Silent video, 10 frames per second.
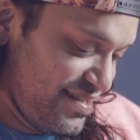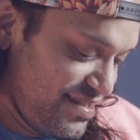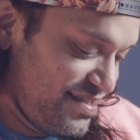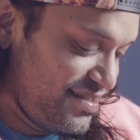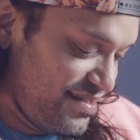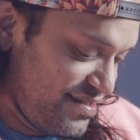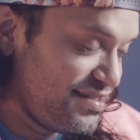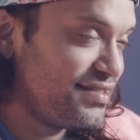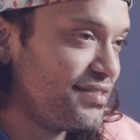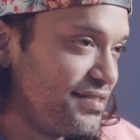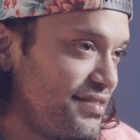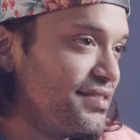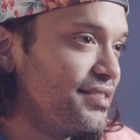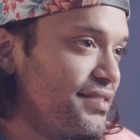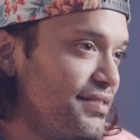they getting on my nerves. That
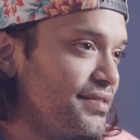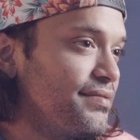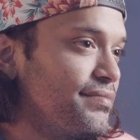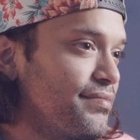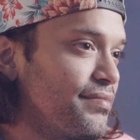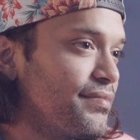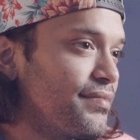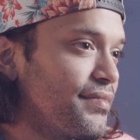means it's like, okay.